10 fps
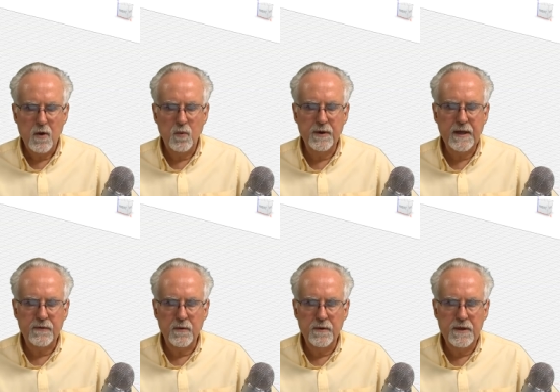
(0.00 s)
We'll get
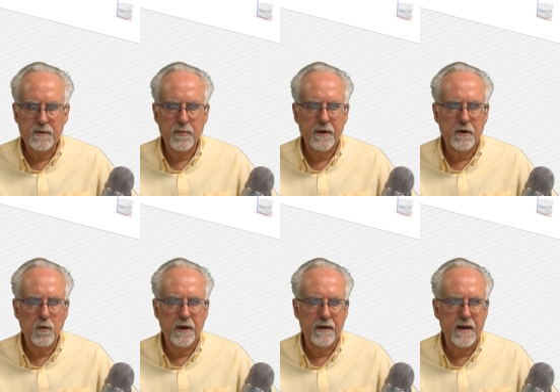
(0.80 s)
through these pretty
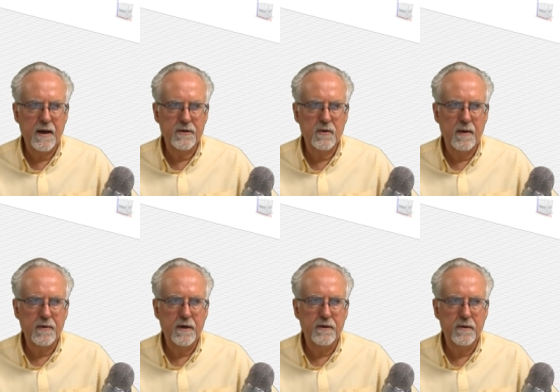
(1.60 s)
quick now. So I'm
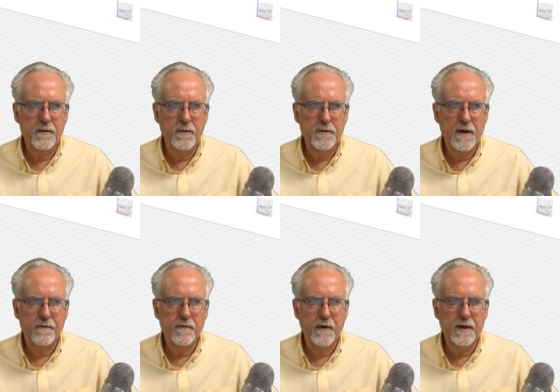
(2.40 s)
going to do who's our
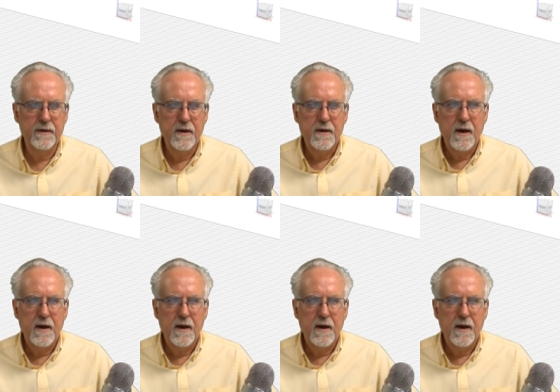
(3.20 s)
friend?